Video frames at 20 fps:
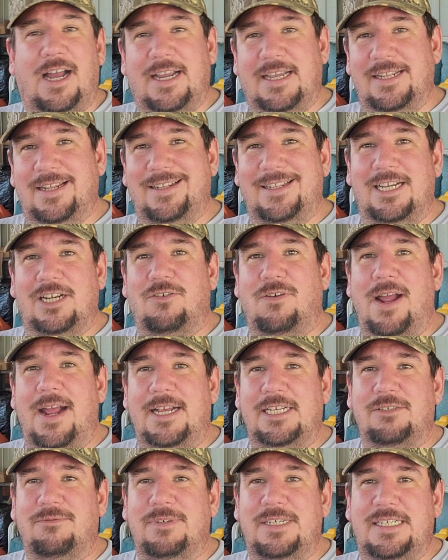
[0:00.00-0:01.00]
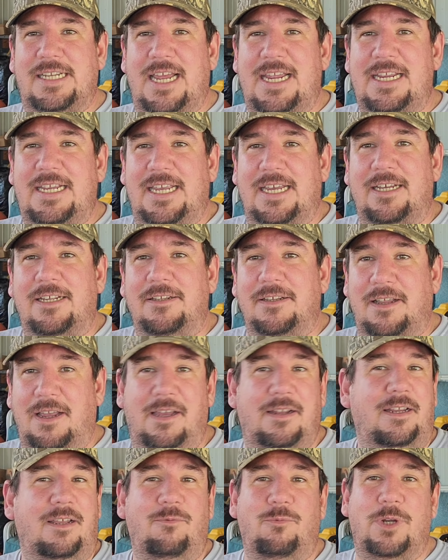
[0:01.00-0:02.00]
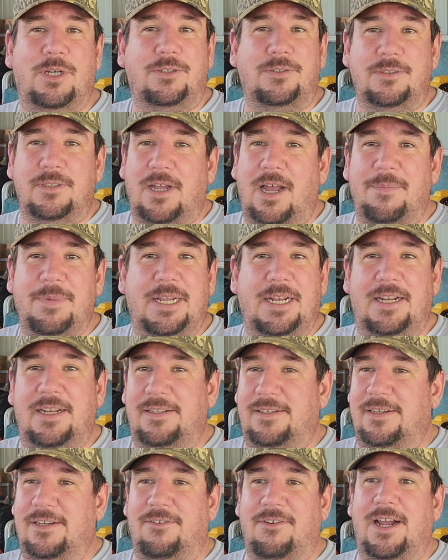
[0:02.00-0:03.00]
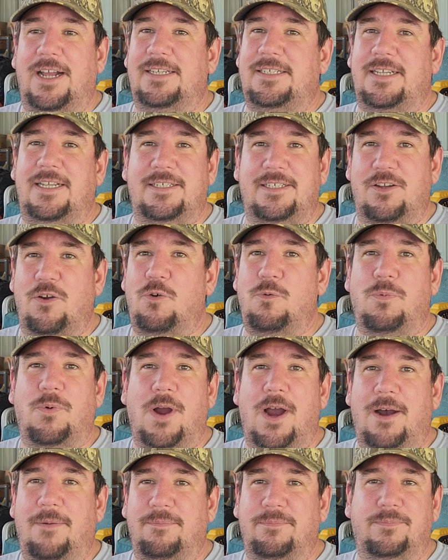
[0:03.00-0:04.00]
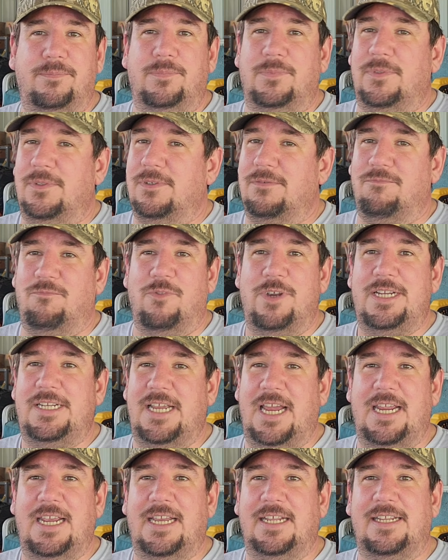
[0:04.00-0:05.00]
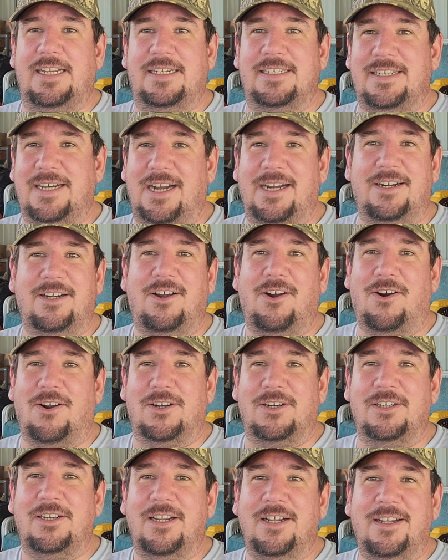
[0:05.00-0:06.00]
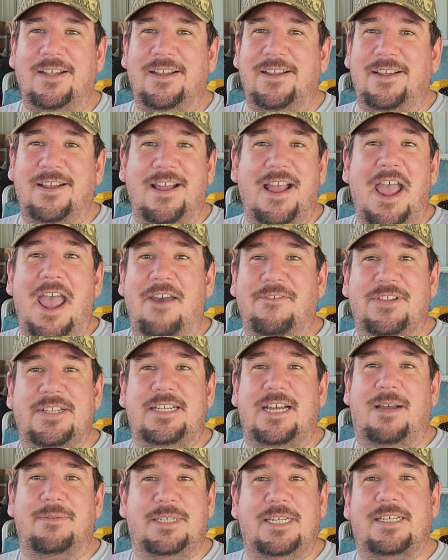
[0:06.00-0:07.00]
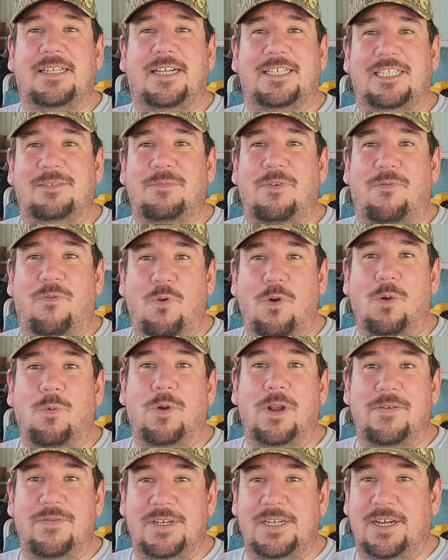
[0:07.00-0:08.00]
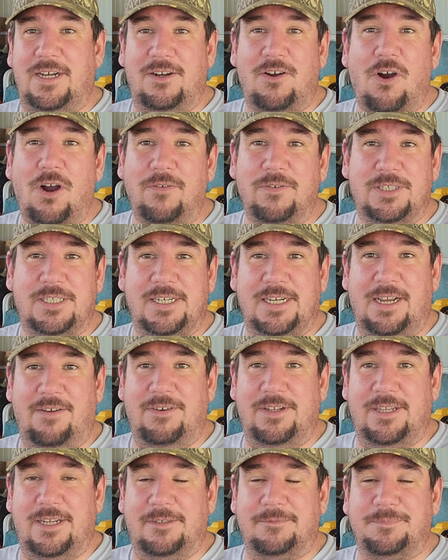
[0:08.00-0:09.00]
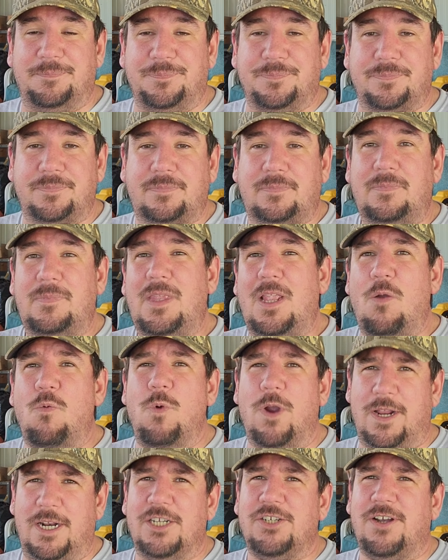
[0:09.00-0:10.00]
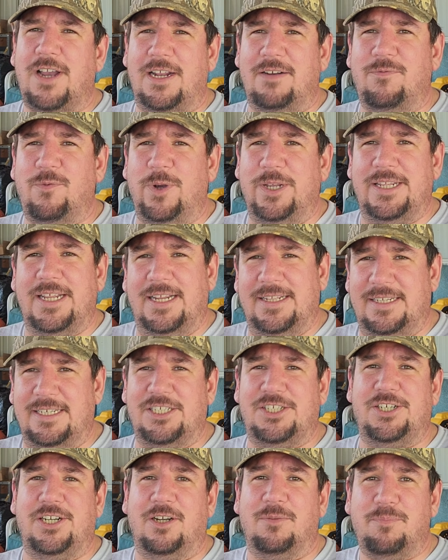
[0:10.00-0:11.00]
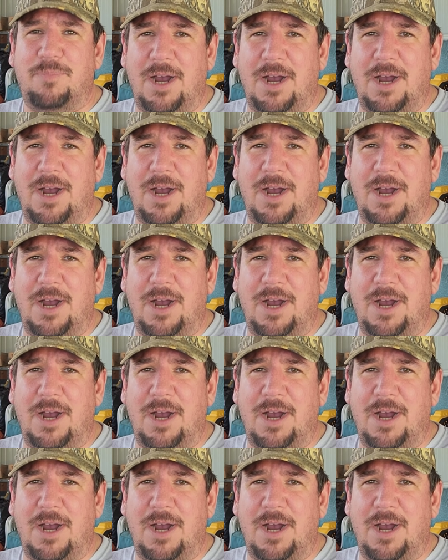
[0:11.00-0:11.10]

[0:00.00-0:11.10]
I can let the grass retake it, and it will. I mean, the grass has no problem retaking the entire garden. Half the times it does it before we're even done harvesting everything. We're going to try and avoid that this year.